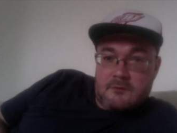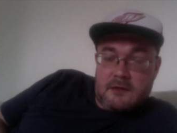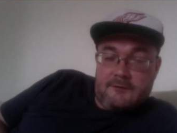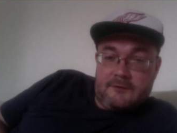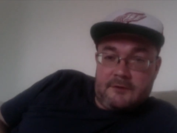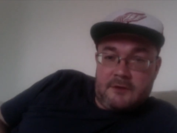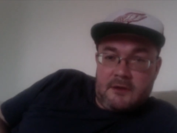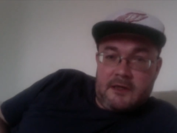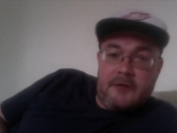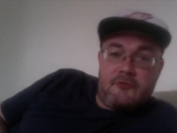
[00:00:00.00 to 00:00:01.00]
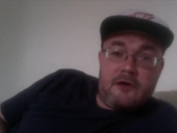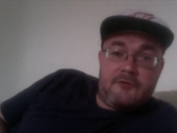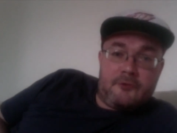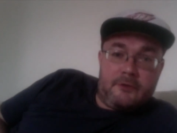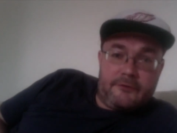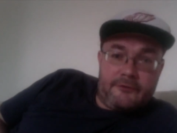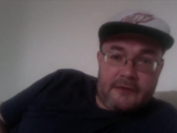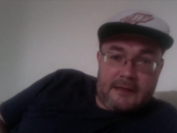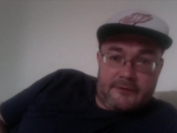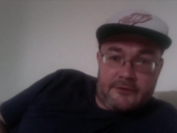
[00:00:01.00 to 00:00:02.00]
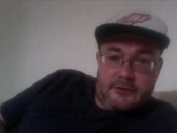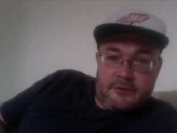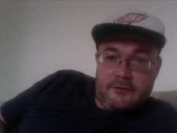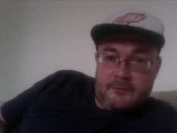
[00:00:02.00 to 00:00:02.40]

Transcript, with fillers: have an irreverent attitude